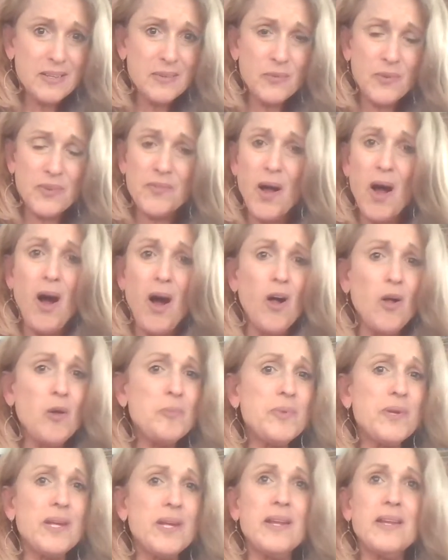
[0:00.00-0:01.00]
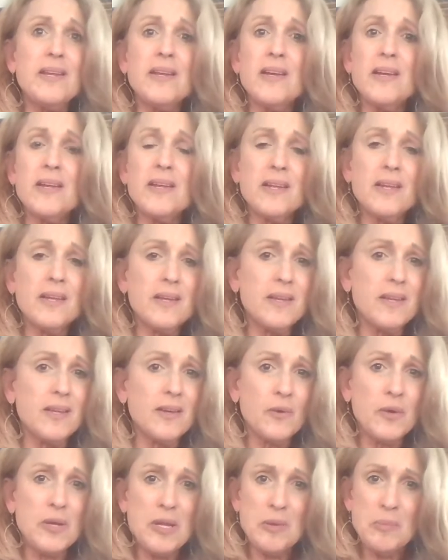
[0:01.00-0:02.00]
We've all been, you
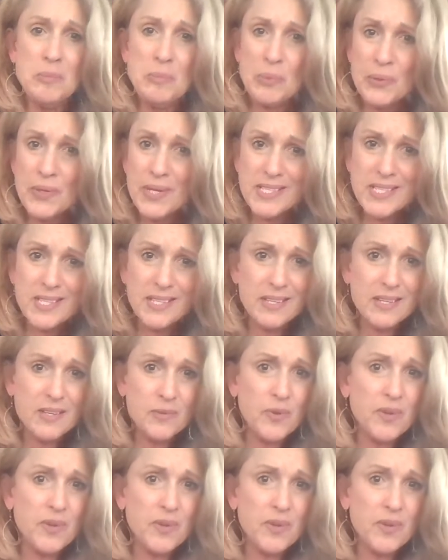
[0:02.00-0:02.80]
know, imprinted.